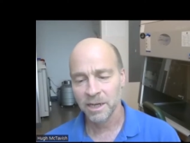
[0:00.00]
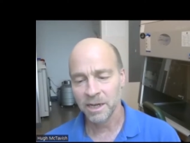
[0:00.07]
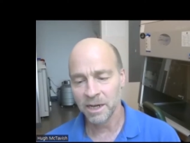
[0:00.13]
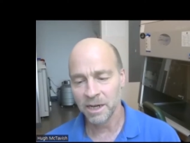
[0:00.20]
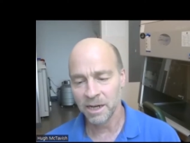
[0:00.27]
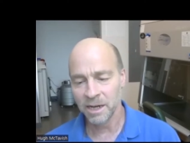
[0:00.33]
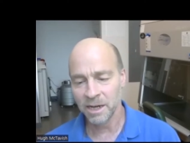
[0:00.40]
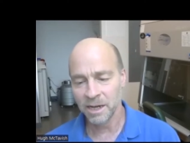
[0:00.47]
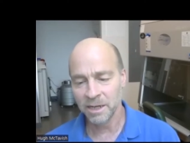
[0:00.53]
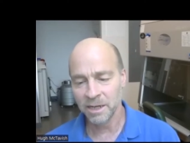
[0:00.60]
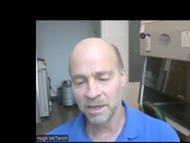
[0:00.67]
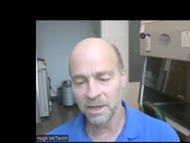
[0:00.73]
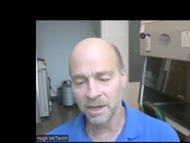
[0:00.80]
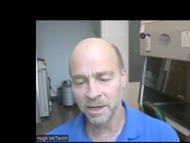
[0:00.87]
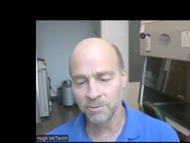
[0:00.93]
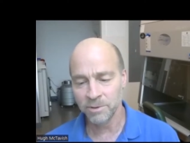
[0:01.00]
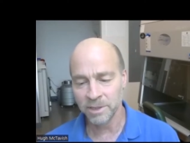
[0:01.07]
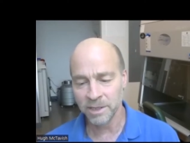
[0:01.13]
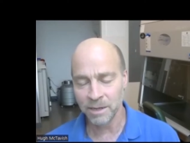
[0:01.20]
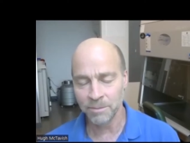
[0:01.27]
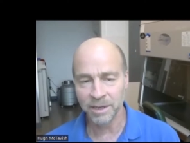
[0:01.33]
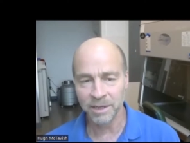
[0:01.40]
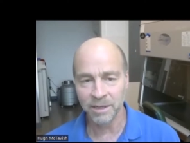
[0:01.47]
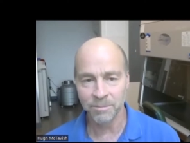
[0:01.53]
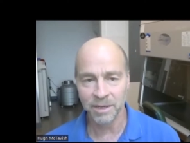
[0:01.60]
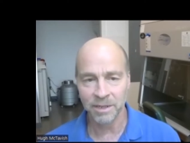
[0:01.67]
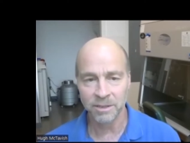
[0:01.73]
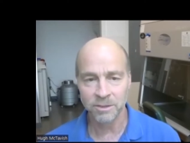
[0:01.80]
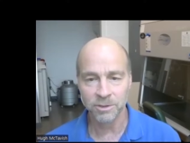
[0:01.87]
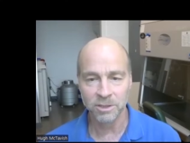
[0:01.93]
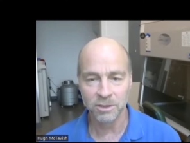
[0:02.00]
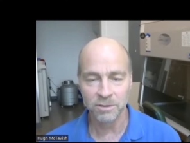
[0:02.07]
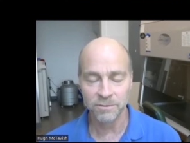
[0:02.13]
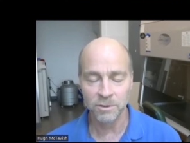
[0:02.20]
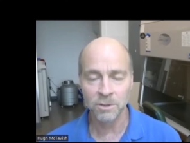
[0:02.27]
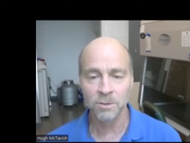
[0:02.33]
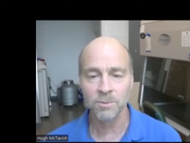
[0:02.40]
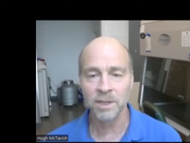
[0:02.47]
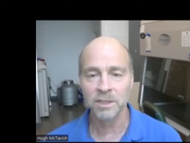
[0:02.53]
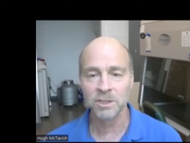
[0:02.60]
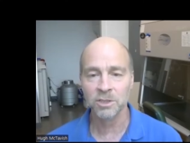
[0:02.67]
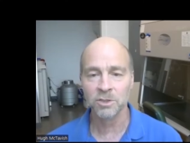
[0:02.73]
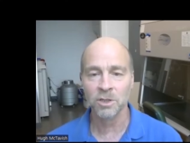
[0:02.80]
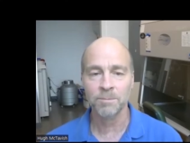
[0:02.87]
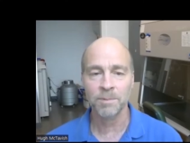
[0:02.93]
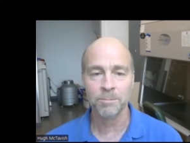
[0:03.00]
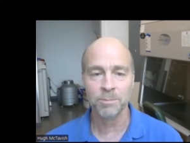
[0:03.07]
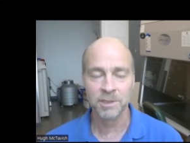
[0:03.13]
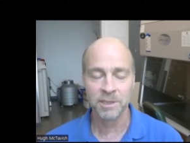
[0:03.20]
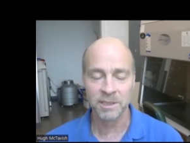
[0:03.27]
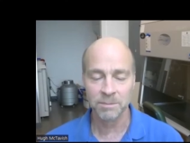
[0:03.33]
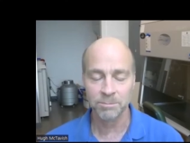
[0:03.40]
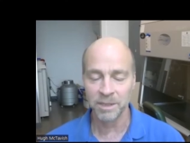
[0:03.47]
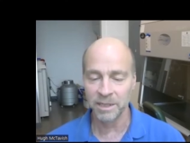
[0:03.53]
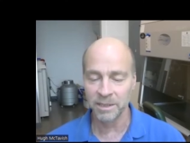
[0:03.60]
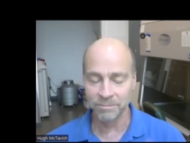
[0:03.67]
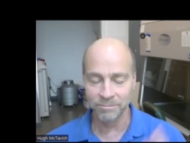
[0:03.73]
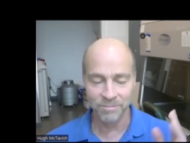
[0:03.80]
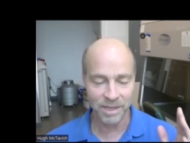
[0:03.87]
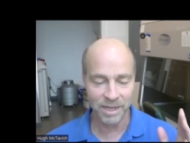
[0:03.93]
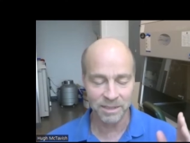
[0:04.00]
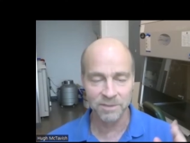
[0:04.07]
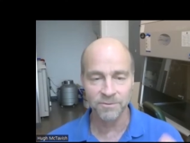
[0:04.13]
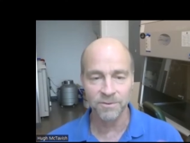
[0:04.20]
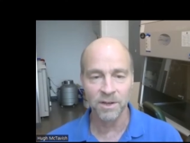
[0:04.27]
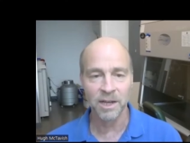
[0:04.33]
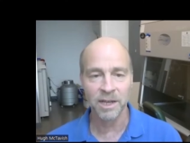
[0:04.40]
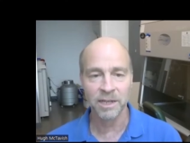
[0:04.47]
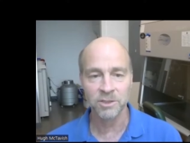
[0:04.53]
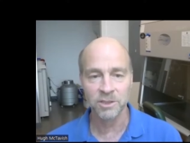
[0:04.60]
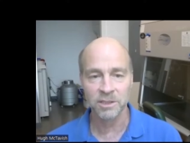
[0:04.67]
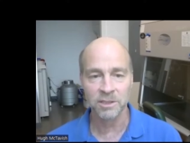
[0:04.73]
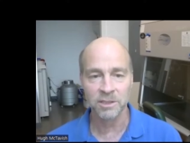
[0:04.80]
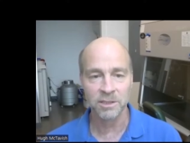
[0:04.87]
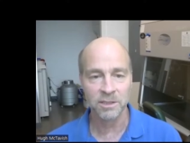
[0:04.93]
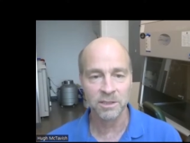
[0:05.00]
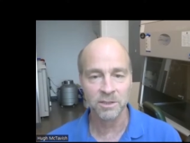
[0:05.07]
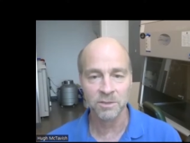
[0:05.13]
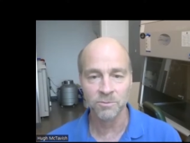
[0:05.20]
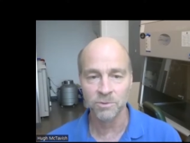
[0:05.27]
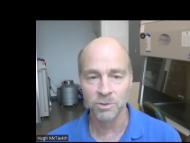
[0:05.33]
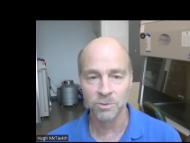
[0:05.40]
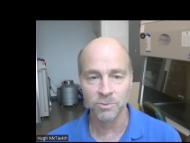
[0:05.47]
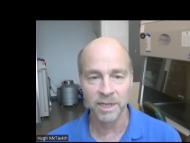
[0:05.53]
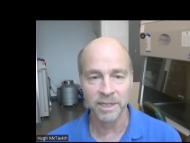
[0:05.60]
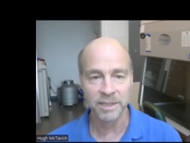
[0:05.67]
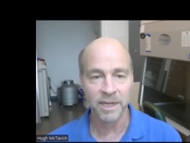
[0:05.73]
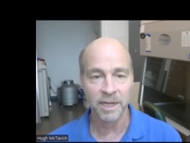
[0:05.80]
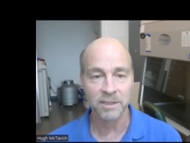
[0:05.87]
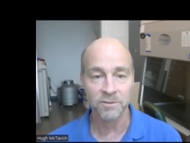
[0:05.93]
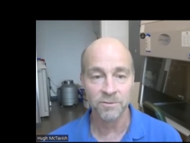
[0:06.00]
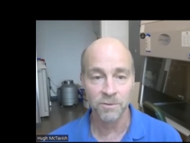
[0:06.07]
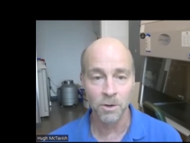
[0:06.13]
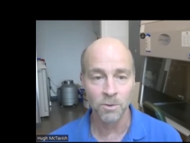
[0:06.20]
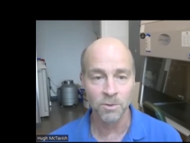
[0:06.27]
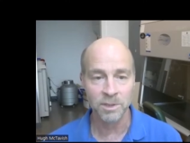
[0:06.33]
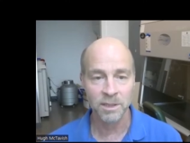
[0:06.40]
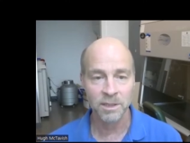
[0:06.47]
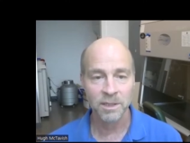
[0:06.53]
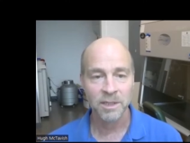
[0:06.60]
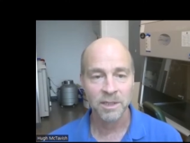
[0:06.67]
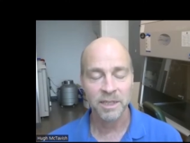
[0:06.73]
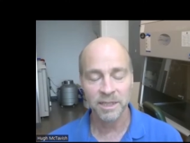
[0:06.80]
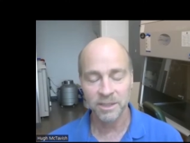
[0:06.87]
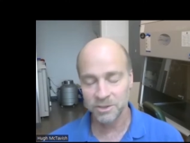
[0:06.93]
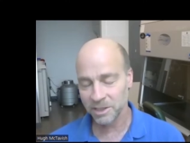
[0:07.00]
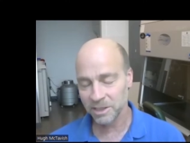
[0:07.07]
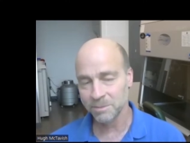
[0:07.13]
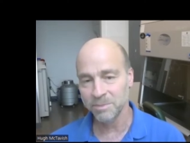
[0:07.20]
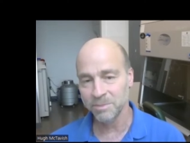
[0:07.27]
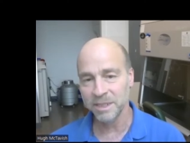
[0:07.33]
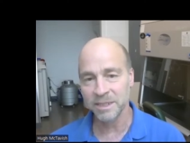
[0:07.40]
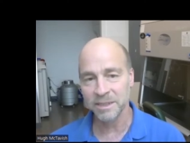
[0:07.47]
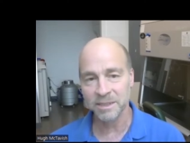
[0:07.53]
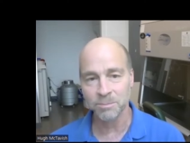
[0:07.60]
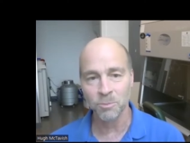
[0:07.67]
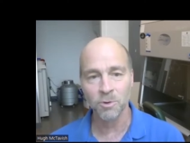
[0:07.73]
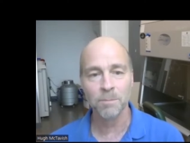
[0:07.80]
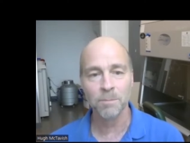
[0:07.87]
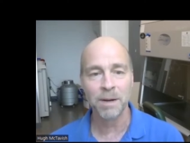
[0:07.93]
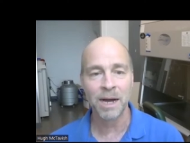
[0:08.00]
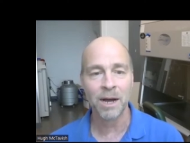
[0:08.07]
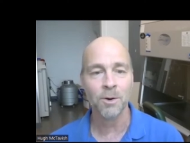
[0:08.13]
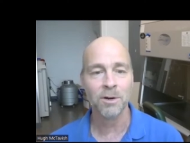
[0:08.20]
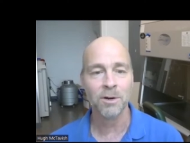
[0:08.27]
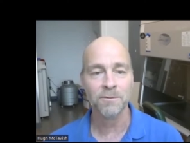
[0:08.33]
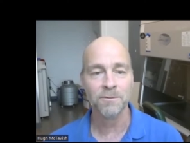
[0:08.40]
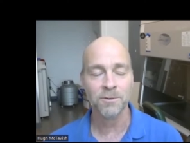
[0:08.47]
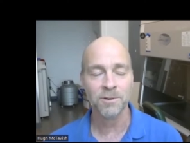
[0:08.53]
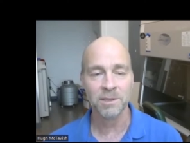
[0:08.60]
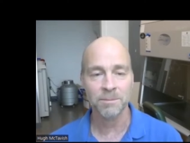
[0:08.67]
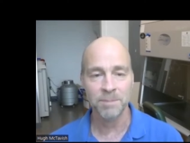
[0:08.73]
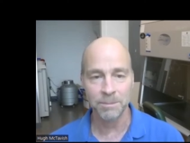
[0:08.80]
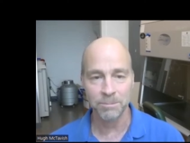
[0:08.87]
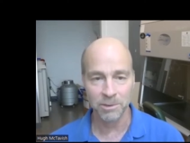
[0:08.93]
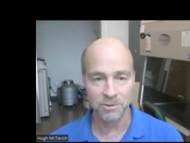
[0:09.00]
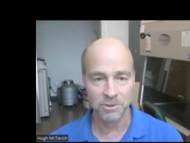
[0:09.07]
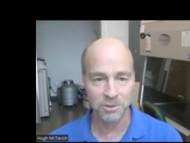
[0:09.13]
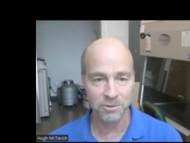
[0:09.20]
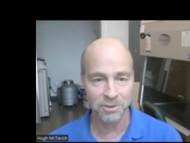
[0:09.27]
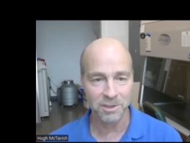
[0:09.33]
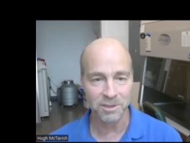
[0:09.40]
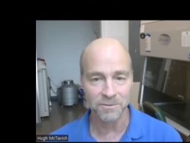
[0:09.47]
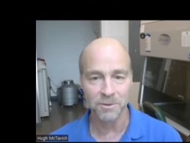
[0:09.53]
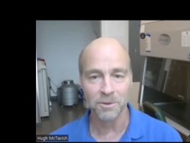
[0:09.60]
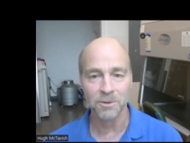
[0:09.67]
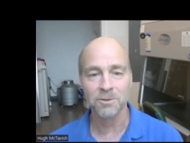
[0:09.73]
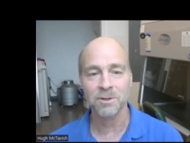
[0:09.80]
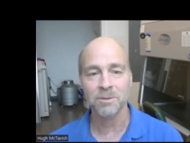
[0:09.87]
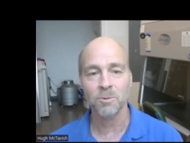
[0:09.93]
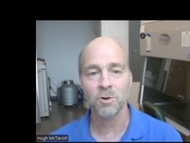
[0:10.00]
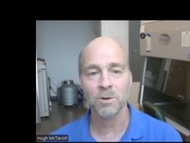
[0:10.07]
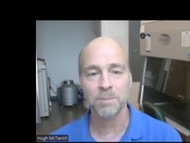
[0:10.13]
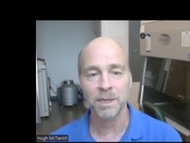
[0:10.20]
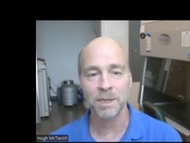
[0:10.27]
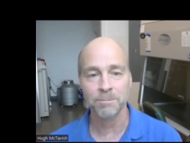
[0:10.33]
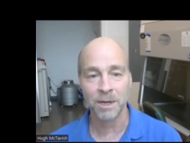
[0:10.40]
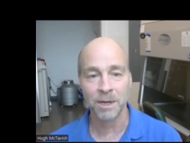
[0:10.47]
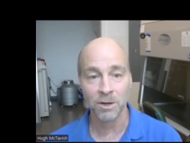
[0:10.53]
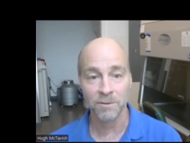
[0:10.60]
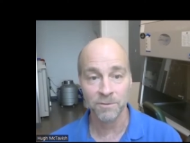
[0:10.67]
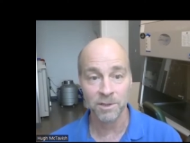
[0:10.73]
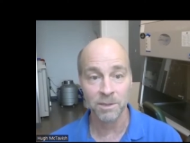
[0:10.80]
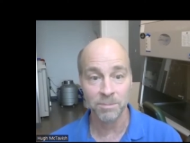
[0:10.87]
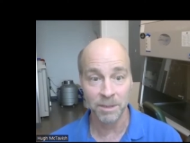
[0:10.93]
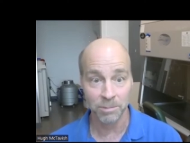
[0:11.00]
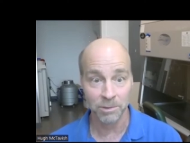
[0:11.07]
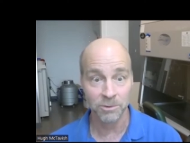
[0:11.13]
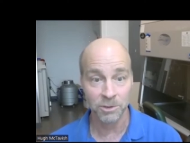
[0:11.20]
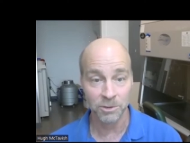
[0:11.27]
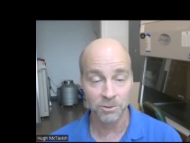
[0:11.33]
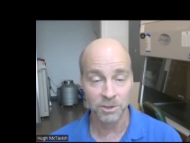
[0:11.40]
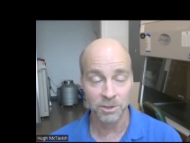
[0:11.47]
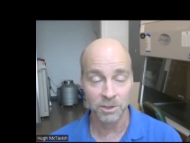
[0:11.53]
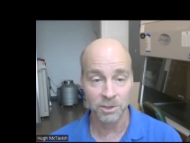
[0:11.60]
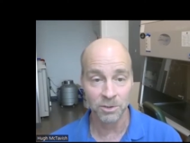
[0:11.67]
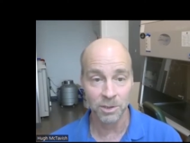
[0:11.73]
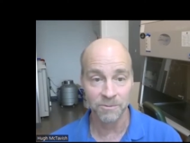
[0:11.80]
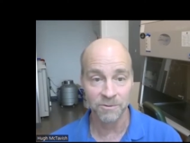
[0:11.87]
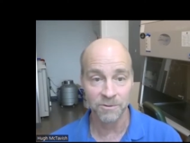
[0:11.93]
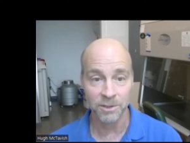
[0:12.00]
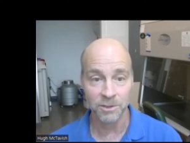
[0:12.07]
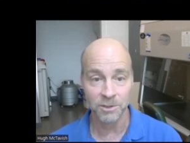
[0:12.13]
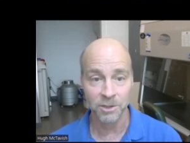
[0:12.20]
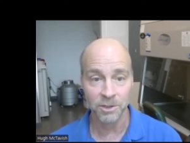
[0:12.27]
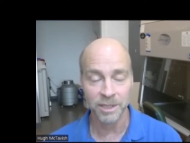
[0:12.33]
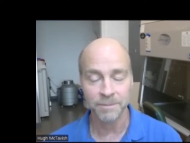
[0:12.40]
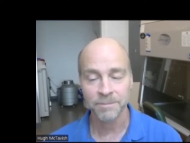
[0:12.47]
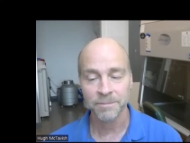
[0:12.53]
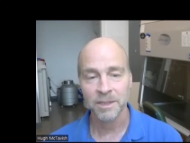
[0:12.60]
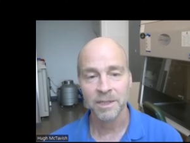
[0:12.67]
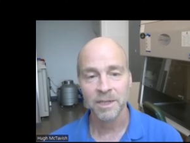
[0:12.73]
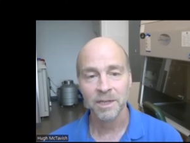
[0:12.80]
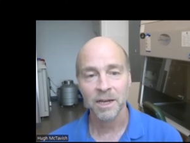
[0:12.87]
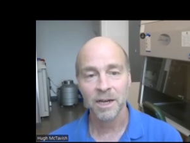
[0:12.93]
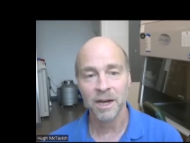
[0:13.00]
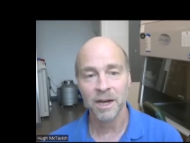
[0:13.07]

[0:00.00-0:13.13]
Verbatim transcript: uh, I would not make it mandatory. So if you don't want to show up and participate, that's fine, just as it's your right not to vote. It mm-hmm. just means more power for the people who choose to vote or more power for the people who choose to show up for the jury. Mm.